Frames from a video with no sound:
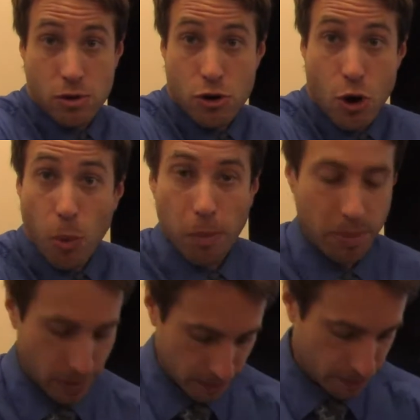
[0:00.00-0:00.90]
Nope.
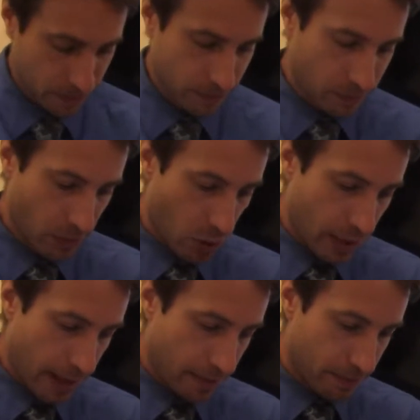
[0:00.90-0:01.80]

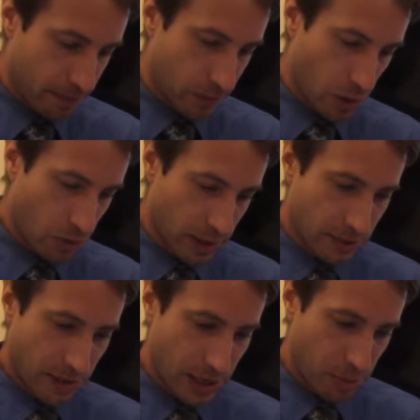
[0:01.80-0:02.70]
Okay, so let's
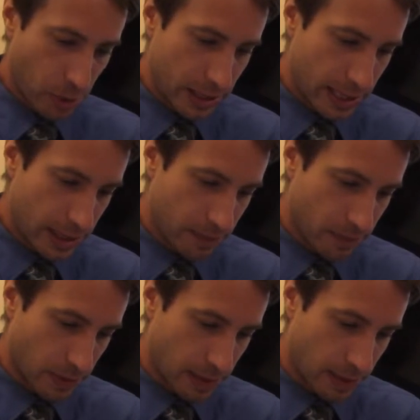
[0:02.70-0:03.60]
find a point D.
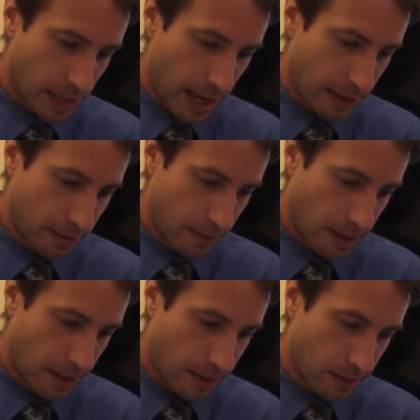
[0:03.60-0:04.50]
Let's say
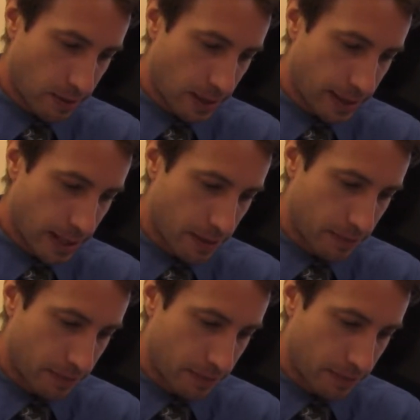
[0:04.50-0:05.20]
right there.